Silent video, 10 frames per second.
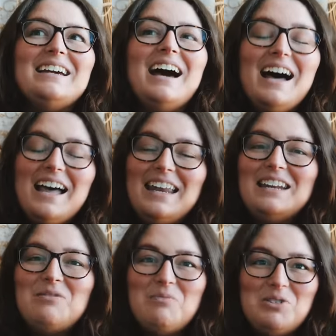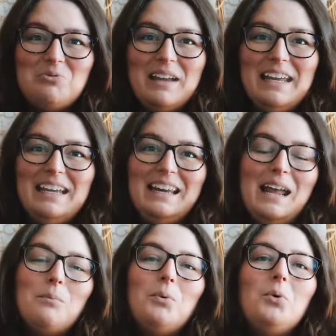cut in between
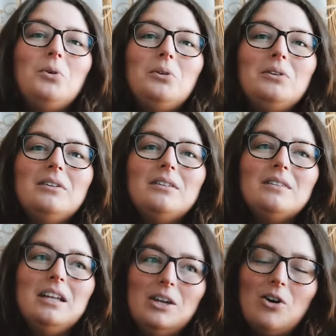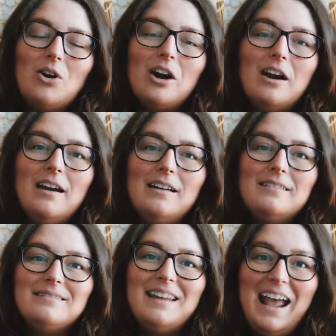and pulled the yarn
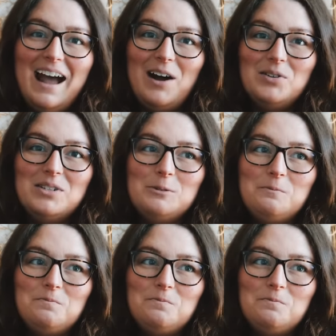out.